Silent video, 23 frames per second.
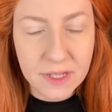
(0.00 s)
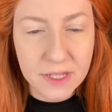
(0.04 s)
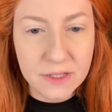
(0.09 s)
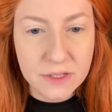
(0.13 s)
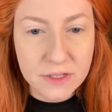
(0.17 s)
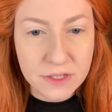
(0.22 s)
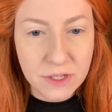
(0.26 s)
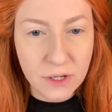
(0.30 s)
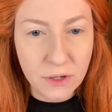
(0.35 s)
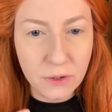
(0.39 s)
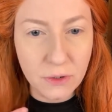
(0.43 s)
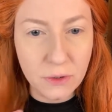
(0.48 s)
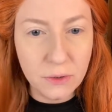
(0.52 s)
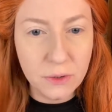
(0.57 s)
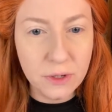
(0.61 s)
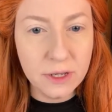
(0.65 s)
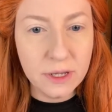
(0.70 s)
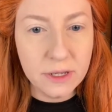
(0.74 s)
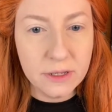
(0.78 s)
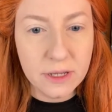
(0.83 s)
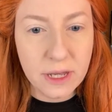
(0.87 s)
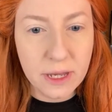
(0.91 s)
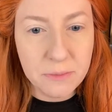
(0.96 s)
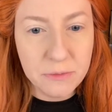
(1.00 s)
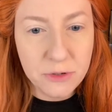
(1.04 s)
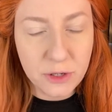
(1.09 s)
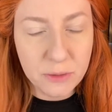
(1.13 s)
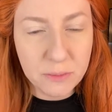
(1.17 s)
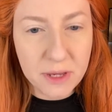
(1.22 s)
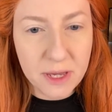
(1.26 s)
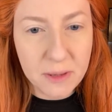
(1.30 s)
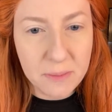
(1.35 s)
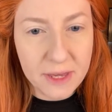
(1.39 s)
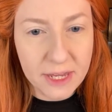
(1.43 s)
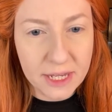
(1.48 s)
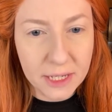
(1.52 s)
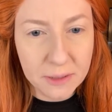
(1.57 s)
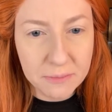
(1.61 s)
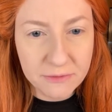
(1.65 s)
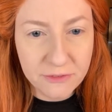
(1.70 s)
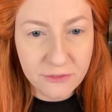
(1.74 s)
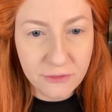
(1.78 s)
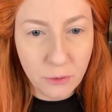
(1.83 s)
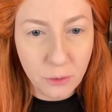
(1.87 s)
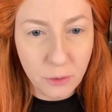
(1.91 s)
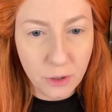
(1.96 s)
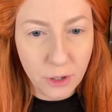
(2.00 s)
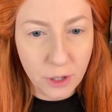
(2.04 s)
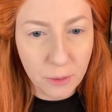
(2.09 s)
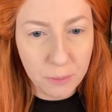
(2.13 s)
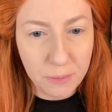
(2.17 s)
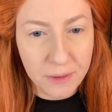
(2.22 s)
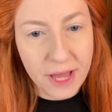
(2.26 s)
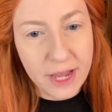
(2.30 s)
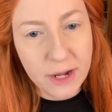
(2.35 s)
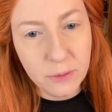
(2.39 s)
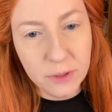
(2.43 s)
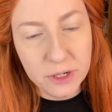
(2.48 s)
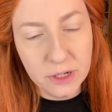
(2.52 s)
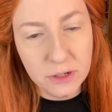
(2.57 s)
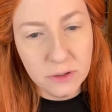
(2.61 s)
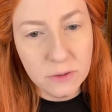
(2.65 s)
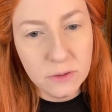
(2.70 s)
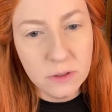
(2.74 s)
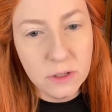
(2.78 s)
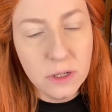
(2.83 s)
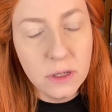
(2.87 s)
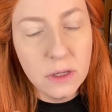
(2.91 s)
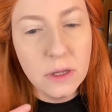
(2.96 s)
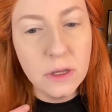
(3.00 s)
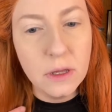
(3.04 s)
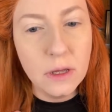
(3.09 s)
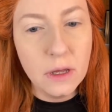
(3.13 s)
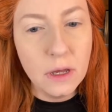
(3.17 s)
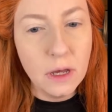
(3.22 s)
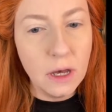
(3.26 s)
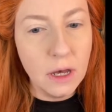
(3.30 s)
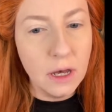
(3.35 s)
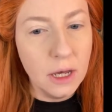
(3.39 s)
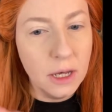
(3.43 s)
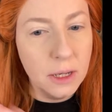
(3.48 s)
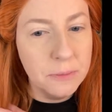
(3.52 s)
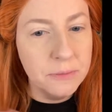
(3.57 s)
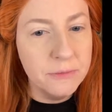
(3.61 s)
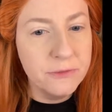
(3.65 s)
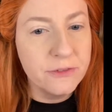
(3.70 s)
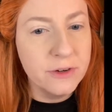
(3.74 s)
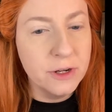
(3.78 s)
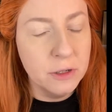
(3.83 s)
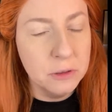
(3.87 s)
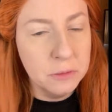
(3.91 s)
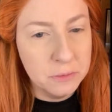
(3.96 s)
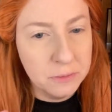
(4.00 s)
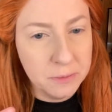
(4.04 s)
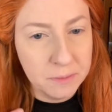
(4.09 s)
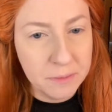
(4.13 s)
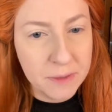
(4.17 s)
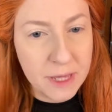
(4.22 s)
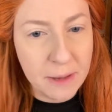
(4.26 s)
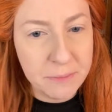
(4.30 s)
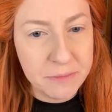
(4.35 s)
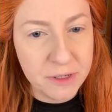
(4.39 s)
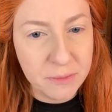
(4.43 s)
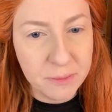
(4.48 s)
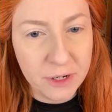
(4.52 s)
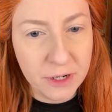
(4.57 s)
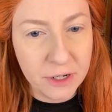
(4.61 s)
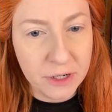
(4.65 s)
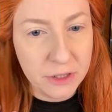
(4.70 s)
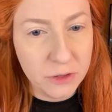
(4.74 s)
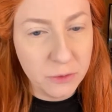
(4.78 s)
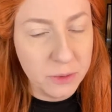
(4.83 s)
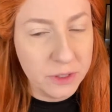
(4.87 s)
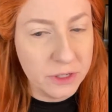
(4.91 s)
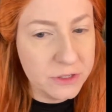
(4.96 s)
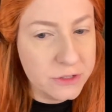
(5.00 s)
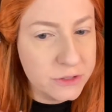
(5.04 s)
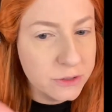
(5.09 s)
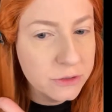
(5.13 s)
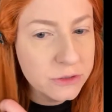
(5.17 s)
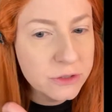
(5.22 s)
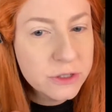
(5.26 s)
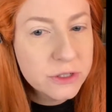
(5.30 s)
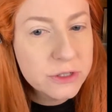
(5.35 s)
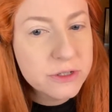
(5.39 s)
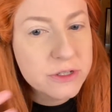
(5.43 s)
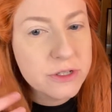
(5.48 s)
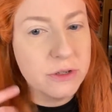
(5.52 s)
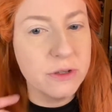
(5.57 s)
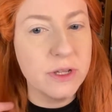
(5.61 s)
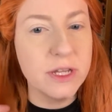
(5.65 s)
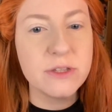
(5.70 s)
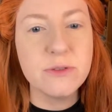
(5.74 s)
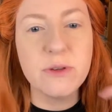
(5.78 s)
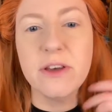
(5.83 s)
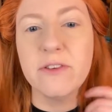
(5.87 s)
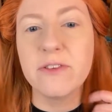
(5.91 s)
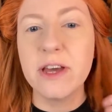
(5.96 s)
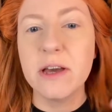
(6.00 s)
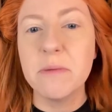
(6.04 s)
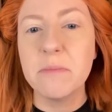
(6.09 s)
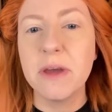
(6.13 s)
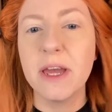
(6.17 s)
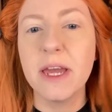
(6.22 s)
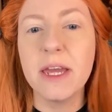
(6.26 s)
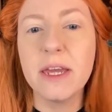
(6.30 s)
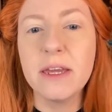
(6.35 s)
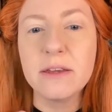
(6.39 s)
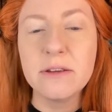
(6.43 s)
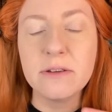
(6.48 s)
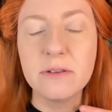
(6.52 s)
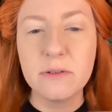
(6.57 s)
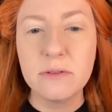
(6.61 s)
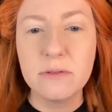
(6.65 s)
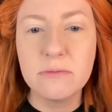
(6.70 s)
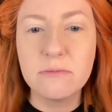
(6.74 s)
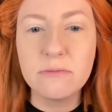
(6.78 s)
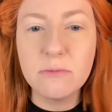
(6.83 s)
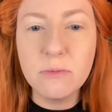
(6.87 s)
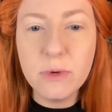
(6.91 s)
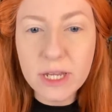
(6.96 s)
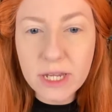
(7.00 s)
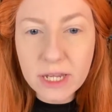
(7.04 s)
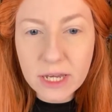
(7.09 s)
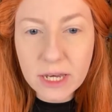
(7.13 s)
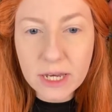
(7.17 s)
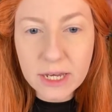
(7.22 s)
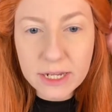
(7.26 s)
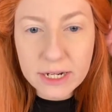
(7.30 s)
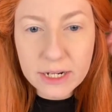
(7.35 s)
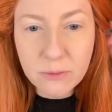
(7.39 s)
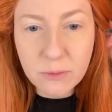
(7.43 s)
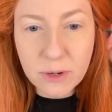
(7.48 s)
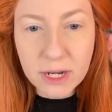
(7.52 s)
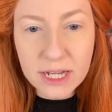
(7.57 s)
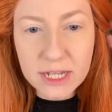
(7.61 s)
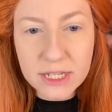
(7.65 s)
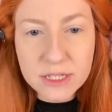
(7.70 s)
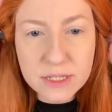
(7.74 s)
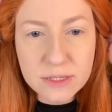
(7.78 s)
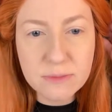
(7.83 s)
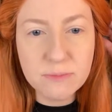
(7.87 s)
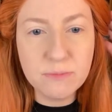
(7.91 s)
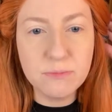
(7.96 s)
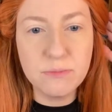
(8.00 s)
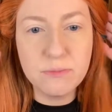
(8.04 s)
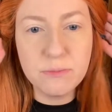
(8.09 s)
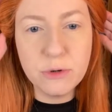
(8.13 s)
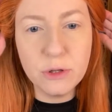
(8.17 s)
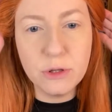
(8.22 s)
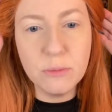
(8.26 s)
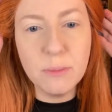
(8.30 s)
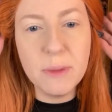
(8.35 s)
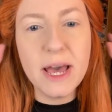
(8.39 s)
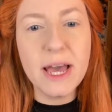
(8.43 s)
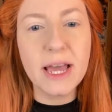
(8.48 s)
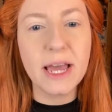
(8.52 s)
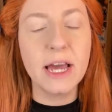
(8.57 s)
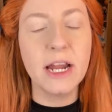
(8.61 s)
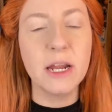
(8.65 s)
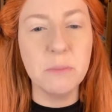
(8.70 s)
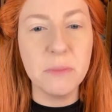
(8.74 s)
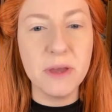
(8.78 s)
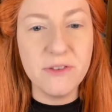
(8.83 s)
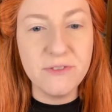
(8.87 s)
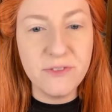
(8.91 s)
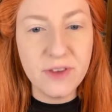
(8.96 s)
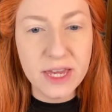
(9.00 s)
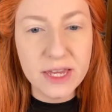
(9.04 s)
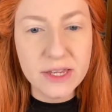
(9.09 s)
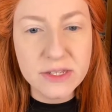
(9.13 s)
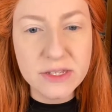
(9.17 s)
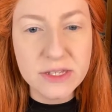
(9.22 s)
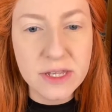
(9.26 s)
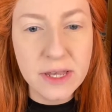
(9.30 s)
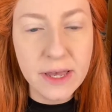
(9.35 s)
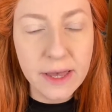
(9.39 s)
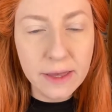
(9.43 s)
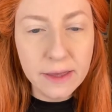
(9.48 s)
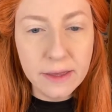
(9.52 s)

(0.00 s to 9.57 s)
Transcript: So I'm doing my makeup for Black Widow from Captain America the Winter Soldier, so that's why I've got my wig on and why it's pulled back out of my face.